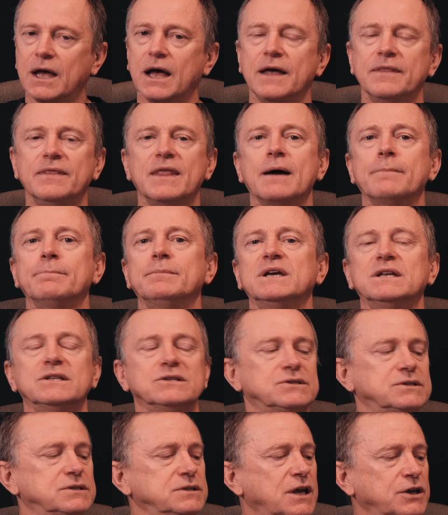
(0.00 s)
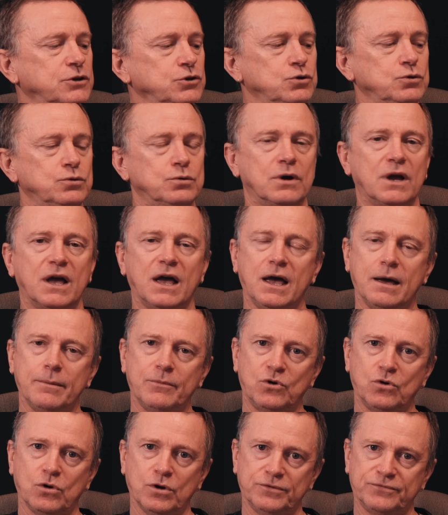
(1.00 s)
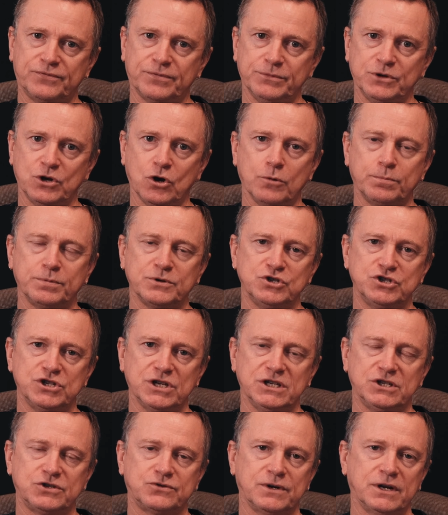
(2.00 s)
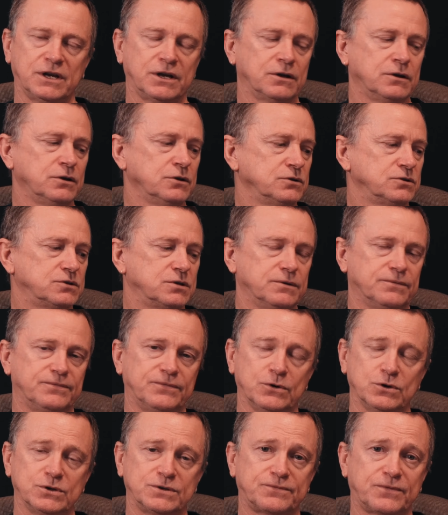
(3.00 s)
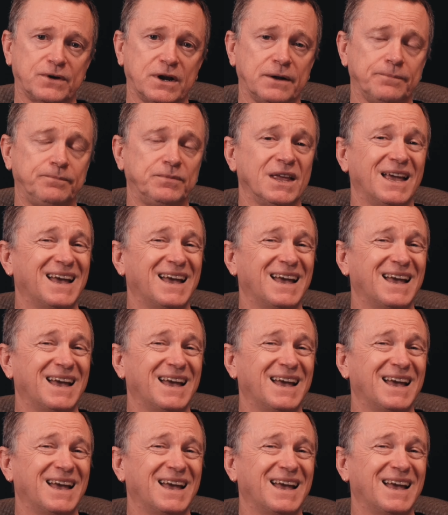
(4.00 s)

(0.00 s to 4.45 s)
And that means that you hammer mm. on from the open G string to the first fret.